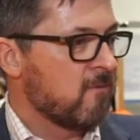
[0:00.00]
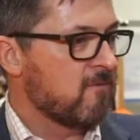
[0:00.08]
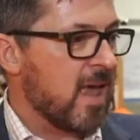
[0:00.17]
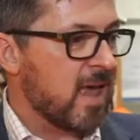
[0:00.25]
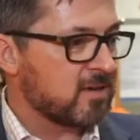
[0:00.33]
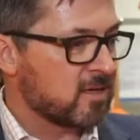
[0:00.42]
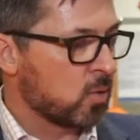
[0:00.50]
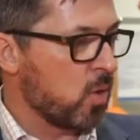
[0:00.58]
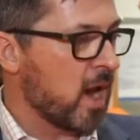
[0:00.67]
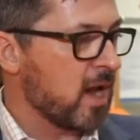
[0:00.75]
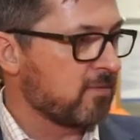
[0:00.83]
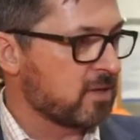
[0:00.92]
vast
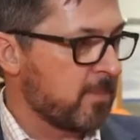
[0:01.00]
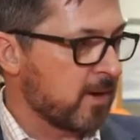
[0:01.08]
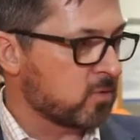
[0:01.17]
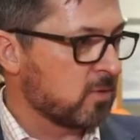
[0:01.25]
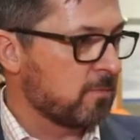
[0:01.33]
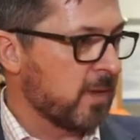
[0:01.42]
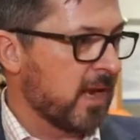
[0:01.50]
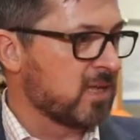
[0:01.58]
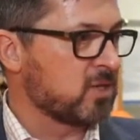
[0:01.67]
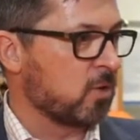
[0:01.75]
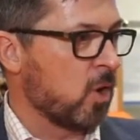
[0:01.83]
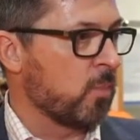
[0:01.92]
array of spectrum
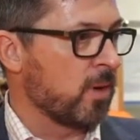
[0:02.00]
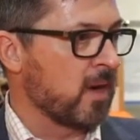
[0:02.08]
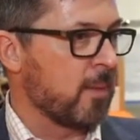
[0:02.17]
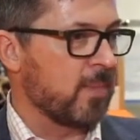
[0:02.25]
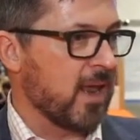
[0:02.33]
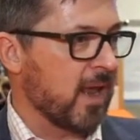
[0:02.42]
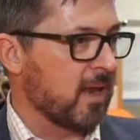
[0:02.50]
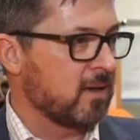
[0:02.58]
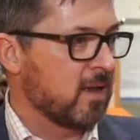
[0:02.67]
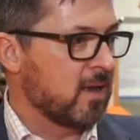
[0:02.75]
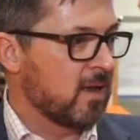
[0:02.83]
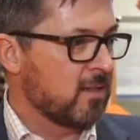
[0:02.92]
bands that are opening up in
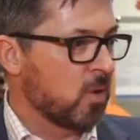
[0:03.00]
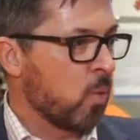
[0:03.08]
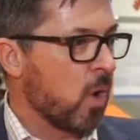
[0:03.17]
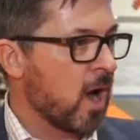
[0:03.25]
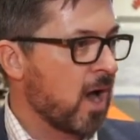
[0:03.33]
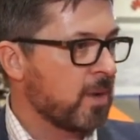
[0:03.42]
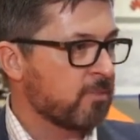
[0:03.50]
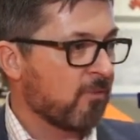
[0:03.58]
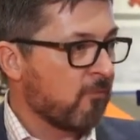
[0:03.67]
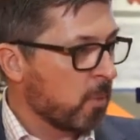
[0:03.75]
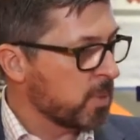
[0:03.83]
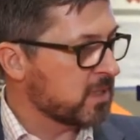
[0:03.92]
the wide
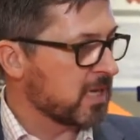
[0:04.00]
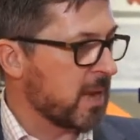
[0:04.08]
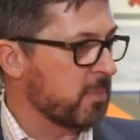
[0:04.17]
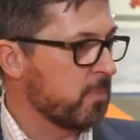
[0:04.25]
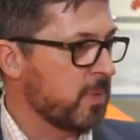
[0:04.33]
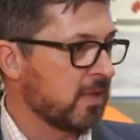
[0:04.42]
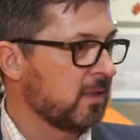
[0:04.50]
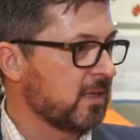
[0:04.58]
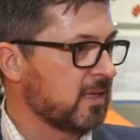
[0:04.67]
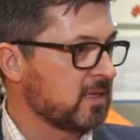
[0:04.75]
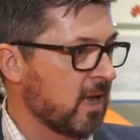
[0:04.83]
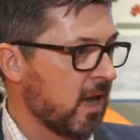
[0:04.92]
performance
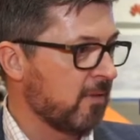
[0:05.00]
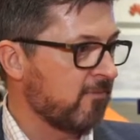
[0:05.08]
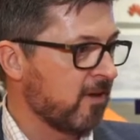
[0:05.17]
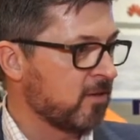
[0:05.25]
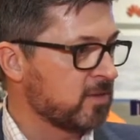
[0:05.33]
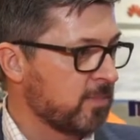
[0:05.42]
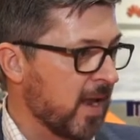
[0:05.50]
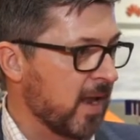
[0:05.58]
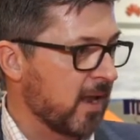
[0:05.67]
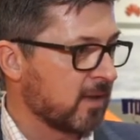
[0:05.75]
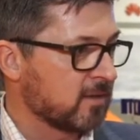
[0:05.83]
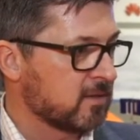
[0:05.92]
capabilities of those
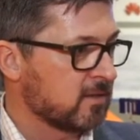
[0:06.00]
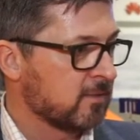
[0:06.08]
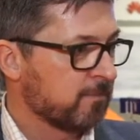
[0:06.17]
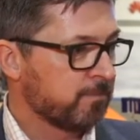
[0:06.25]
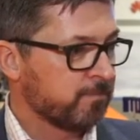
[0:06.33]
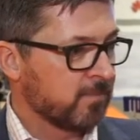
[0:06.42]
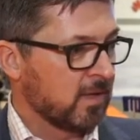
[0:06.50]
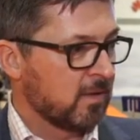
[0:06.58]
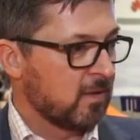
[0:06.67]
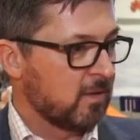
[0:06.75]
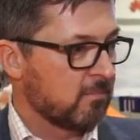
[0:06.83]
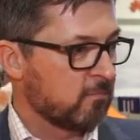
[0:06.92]
bands,
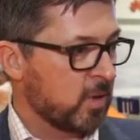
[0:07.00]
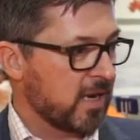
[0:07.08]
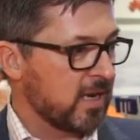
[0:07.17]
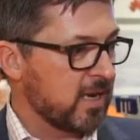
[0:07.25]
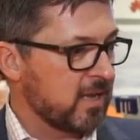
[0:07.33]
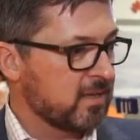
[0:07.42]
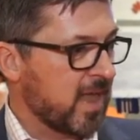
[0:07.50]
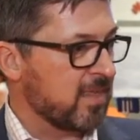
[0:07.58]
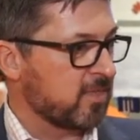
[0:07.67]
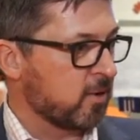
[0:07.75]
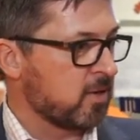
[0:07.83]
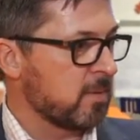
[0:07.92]
bringing in
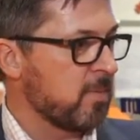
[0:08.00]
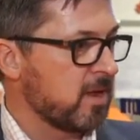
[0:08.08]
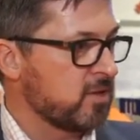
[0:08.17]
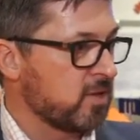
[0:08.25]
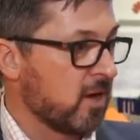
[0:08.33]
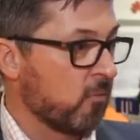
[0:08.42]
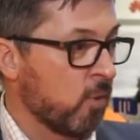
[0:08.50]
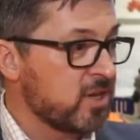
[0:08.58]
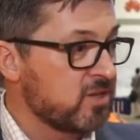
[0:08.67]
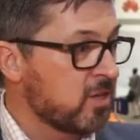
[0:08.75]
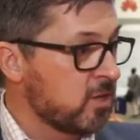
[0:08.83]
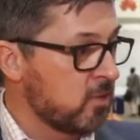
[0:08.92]
that third dimension of
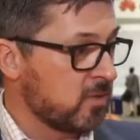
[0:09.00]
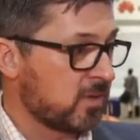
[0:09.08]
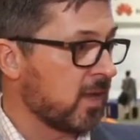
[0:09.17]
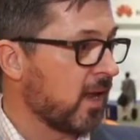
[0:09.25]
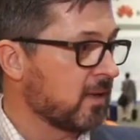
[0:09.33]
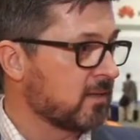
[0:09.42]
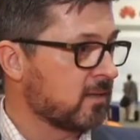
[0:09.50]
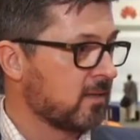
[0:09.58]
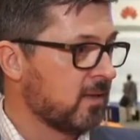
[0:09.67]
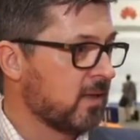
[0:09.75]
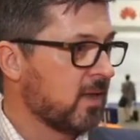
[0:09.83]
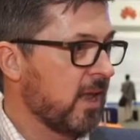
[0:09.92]
what's the use case
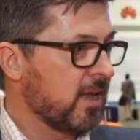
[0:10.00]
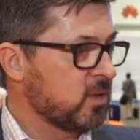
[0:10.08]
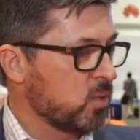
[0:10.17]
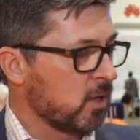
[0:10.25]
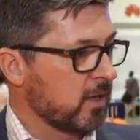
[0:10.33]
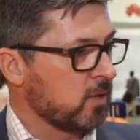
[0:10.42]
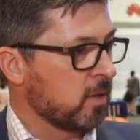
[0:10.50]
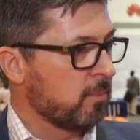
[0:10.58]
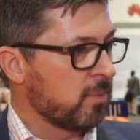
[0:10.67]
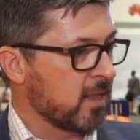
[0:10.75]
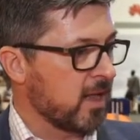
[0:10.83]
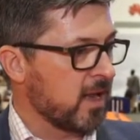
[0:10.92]
is really going to
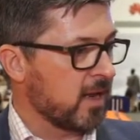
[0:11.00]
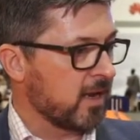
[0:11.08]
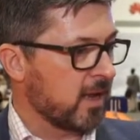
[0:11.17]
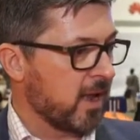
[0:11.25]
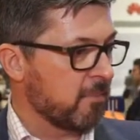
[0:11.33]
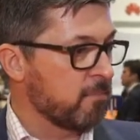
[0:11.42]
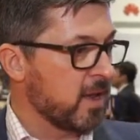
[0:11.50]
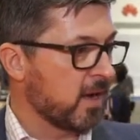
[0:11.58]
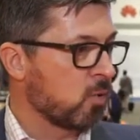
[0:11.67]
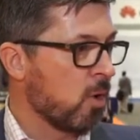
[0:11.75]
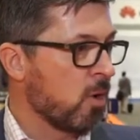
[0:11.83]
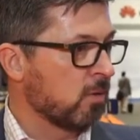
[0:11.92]
play a big
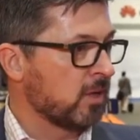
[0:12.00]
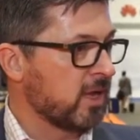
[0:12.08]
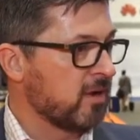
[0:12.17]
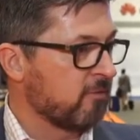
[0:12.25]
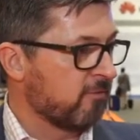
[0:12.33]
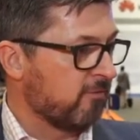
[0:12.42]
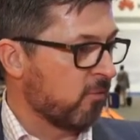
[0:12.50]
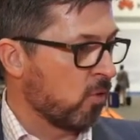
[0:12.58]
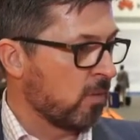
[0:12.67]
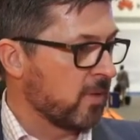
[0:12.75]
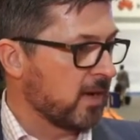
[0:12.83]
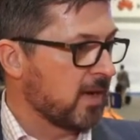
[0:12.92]
role in
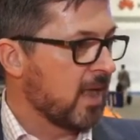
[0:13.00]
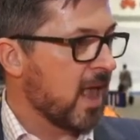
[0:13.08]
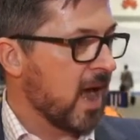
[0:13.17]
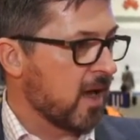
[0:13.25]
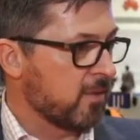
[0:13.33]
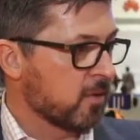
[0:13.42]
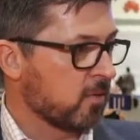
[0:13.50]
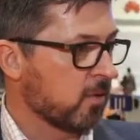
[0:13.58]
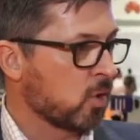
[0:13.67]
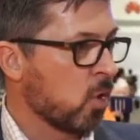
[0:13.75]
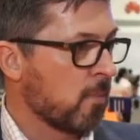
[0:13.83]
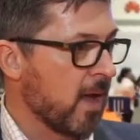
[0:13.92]
informing how they're going
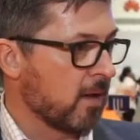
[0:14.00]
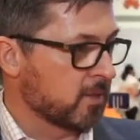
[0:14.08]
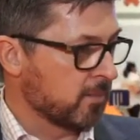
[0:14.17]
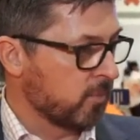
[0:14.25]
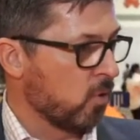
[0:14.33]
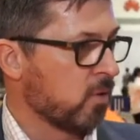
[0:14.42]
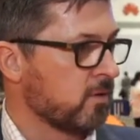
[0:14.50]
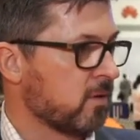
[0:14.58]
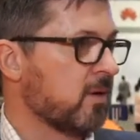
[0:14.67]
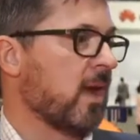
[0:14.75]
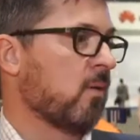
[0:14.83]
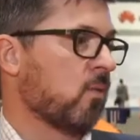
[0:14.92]
to go about deploying their
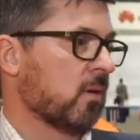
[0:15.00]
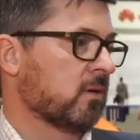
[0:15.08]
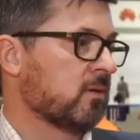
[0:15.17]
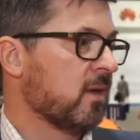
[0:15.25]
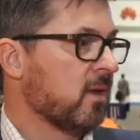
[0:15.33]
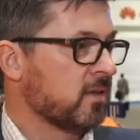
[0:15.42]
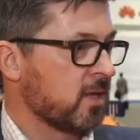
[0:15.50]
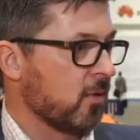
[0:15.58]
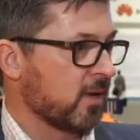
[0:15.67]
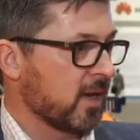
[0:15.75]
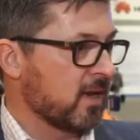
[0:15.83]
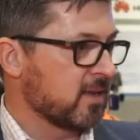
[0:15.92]
networks. Okay. So
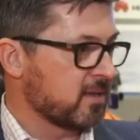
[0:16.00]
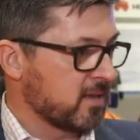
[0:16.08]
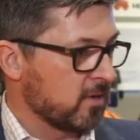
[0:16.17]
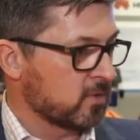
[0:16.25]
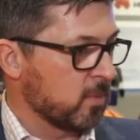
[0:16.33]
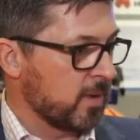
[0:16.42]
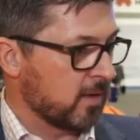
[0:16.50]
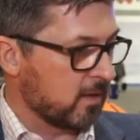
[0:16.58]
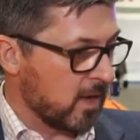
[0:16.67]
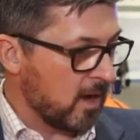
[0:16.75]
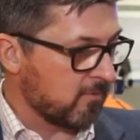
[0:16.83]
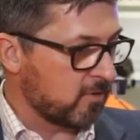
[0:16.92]
again, it's going to be
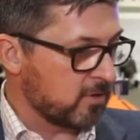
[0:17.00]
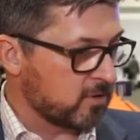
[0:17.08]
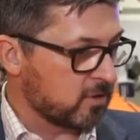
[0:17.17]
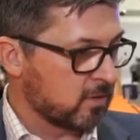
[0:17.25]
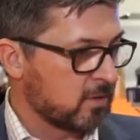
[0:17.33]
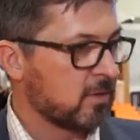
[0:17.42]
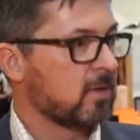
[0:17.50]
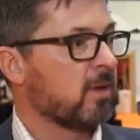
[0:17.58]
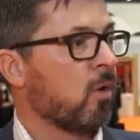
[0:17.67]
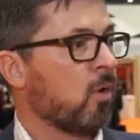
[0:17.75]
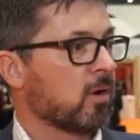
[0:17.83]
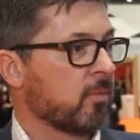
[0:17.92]
coverage,
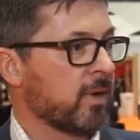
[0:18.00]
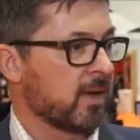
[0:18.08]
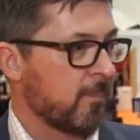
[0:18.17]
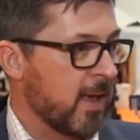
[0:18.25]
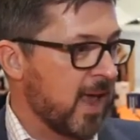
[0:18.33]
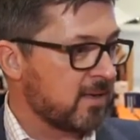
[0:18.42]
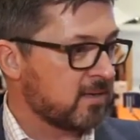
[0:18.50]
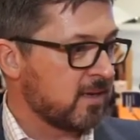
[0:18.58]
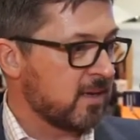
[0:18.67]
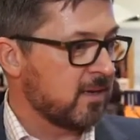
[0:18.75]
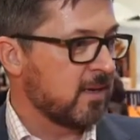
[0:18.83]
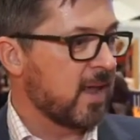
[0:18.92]
or it's going to be
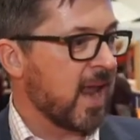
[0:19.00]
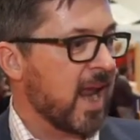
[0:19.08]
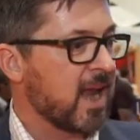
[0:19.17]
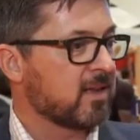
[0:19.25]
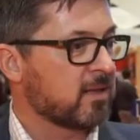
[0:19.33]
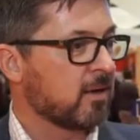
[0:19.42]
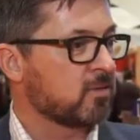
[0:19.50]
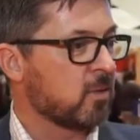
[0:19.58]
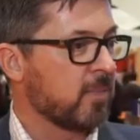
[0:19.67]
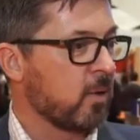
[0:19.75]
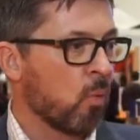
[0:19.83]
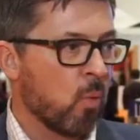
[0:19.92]
capacity, and it's also going
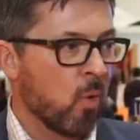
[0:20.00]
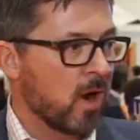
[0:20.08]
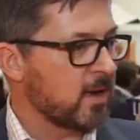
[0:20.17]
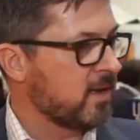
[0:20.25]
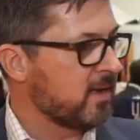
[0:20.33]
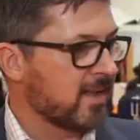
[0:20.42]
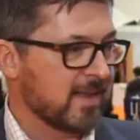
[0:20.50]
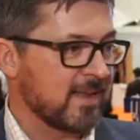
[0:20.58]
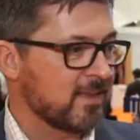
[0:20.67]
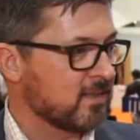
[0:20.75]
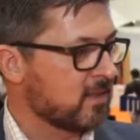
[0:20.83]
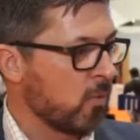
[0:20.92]
to be what
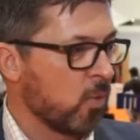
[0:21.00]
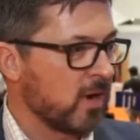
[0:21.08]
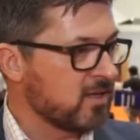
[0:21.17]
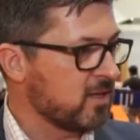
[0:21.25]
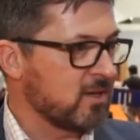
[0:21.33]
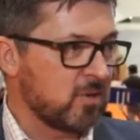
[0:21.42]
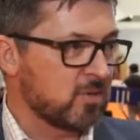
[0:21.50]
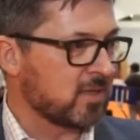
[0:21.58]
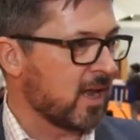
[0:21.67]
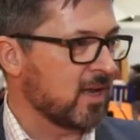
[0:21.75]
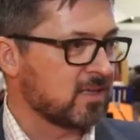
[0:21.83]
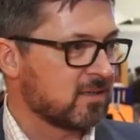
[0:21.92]
is the use
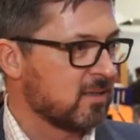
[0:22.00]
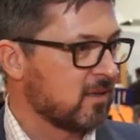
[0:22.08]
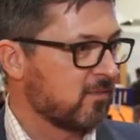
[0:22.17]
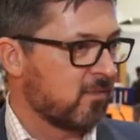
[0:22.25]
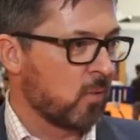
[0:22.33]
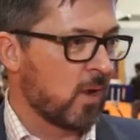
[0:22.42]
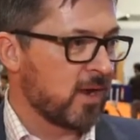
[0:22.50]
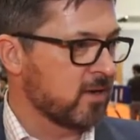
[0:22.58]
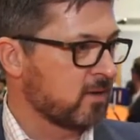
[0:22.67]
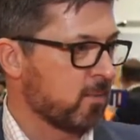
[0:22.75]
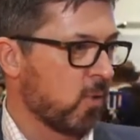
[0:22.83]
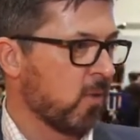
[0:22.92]
case for why you're
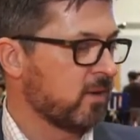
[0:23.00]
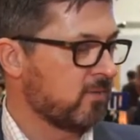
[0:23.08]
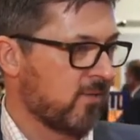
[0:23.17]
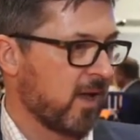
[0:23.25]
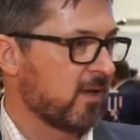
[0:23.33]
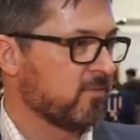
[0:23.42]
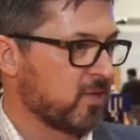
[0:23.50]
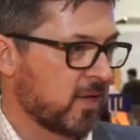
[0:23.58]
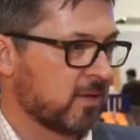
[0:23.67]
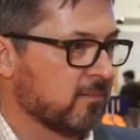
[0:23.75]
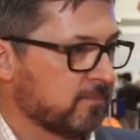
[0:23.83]
deploying 5G.